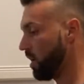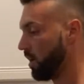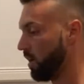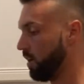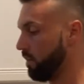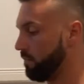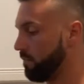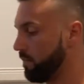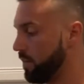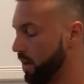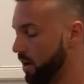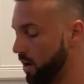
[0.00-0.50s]

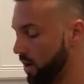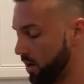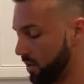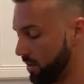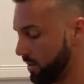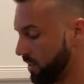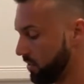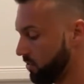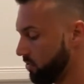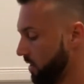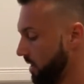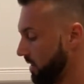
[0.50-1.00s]

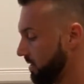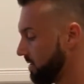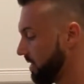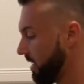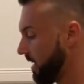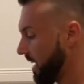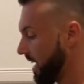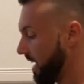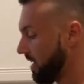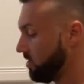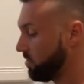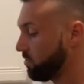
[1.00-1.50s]
of the dressing.
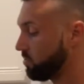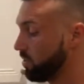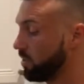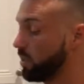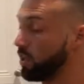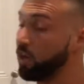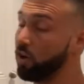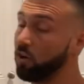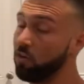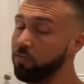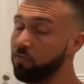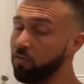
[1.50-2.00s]
Like I
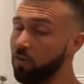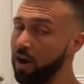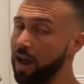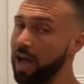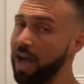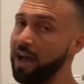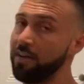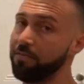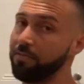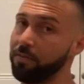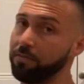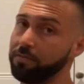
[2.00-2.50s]
usually go for
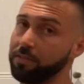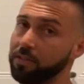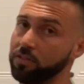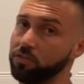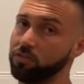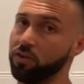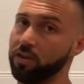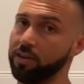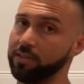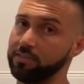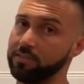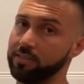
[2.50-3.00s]
half of the
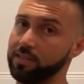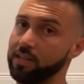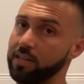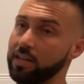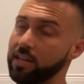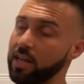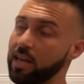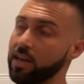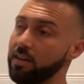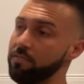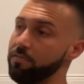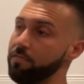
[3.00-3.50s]

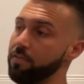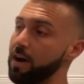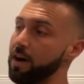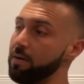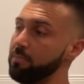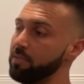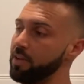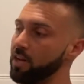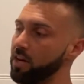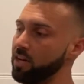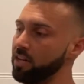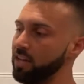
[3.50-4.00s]
dressing if
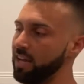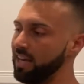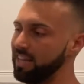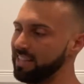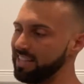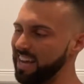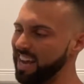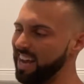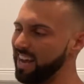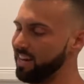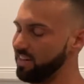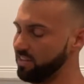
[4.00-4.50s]
I'm not
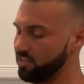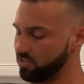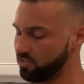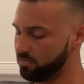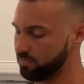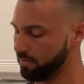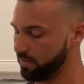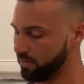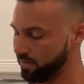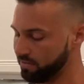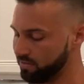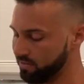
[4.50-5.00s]
like dieting,
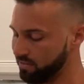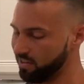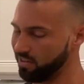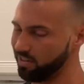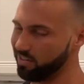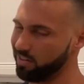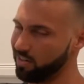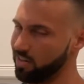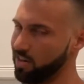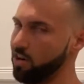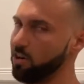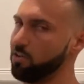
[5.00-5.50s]
just because
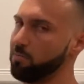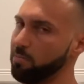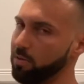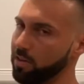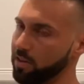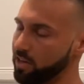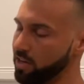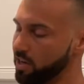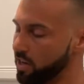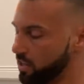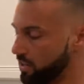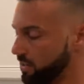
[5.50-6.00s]
they're
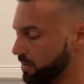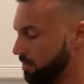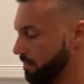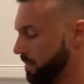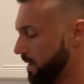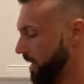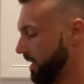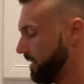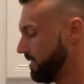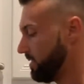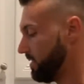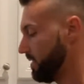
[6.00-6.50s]
normally not
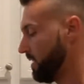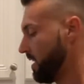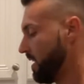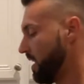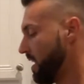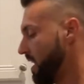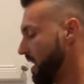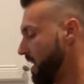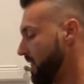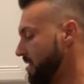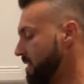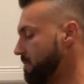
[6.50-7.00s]

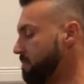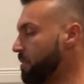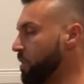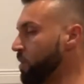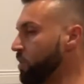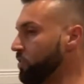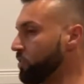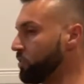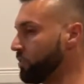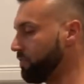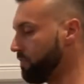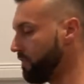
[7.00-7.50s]
the
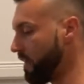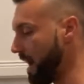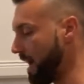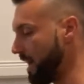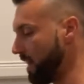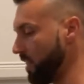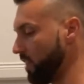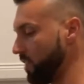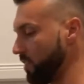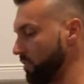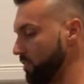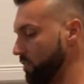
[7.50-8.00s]
most
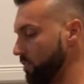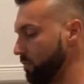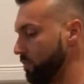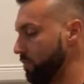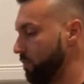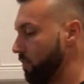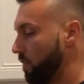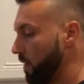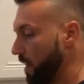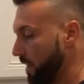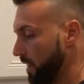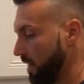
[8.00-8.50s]
fat loss
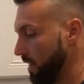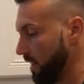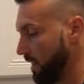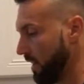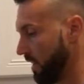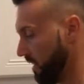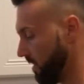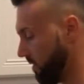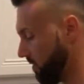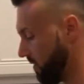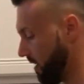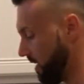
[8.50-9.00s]

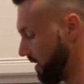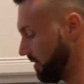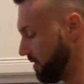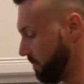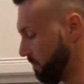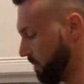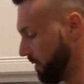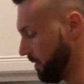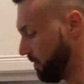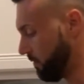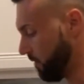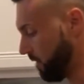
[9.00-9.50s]
friendly
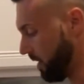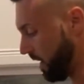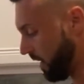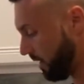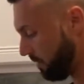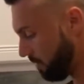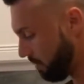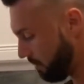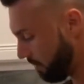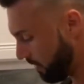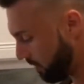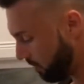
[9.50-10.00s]
recipes, for
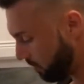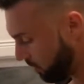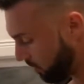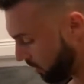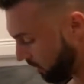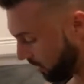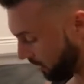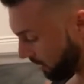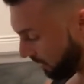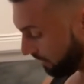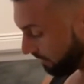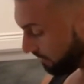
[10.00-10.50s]
lack of a better
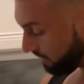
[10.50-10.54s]
word.